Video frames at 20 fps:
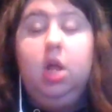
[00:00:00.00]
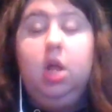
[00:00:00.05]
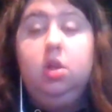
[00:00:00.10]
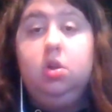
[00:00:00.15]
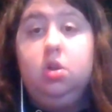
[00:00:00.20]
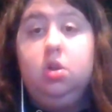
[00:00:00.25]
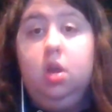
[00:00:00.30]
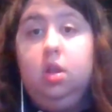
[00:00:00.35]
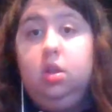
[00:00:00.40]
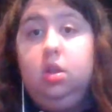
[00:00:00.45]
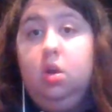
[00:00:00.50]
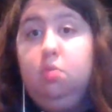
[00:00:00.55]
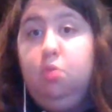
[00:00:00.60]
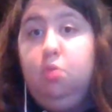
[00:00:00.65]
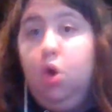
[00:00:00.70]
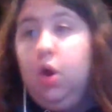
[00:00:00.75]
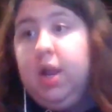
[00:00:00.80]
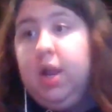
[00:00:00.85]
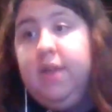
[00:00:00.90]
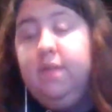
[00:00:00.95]
There's also
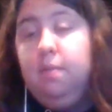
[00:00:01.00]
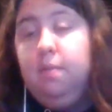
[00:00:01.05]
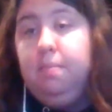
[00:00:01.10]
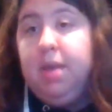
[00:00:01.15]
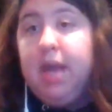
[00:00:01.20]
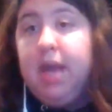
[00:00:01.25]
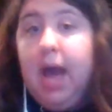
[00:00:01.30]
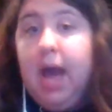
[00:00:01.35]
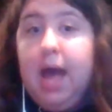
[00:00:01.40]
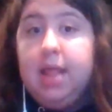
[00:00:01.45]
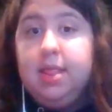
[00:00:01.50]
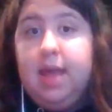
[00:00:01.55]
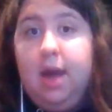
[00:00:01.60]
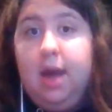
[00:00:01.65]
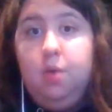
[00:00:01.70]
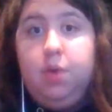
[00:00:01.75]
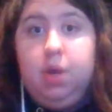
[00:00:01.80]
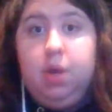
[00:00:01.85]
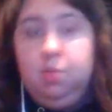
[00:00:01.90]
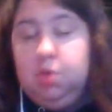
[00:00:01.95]
more even beyond
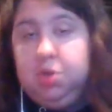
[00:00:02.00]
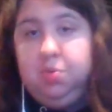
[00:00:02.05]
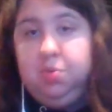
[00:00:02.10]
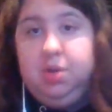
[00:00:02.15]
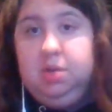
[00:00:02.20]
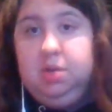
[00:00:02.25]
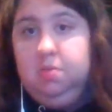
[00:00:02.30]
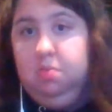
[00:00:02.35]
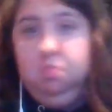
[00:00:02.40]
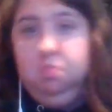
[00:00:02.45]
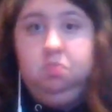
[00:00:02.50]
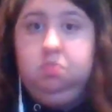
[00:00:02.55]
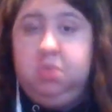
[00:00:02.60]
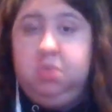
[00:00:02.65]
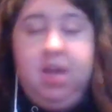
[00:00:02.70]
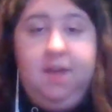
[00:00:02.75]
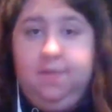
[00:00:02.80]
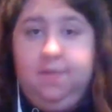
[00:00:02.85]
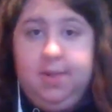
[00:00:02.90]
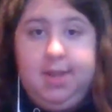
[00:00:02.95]
that, which we
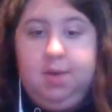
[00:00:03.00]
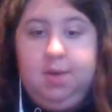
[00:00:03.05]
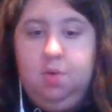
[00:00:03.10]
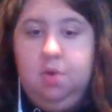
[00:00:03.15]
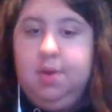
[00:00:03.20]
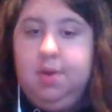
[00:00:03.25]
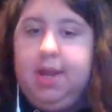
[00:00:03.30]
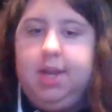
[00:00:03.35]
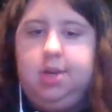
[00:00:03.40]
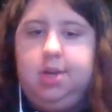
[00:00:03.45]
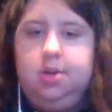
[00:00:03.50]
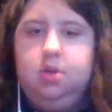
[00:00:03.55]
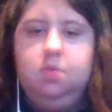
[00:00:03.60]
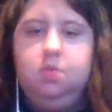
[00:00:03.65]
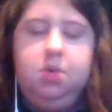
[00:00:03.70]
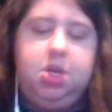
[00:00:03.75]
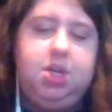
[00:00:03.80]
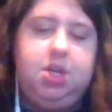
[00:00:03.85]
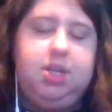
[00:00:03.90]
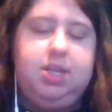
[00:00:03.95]
definitely won't get to,
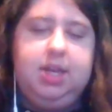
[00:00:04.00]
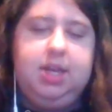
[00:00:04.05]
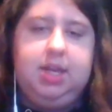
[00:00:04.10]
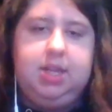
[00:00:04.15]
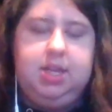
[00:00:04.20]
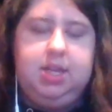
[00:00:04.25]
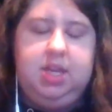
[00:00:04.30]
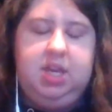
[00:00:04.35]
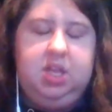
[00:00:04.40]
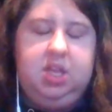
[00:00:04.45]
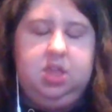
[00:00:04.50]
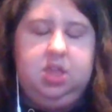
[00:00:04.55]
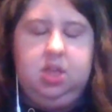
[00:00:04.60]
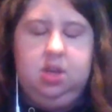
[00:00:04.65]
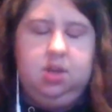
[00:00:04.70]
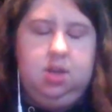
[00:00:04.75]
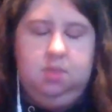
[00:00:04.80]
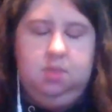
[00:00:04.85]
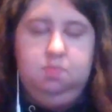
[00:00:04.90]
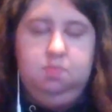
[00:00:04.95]
which is 16ths and
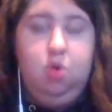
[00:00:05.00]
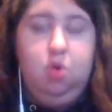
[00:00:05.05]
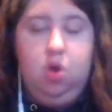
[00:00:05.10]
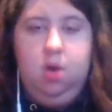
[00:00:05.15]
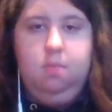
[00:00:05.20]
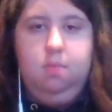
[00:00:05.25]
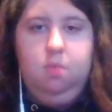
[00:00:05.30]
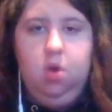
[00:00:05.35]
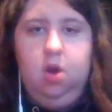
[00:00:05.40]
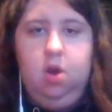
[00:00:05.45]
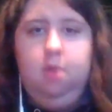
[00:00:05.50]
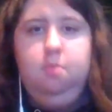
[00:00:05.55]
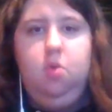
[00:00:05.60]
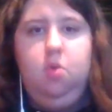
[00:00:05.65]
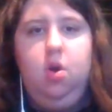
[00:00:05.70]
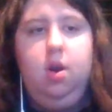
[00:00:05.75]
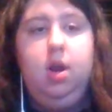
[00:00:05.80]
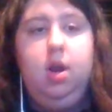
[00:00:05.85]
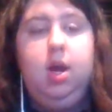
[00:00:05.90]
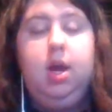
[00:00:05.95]
more and more and
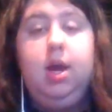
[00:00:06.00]
more.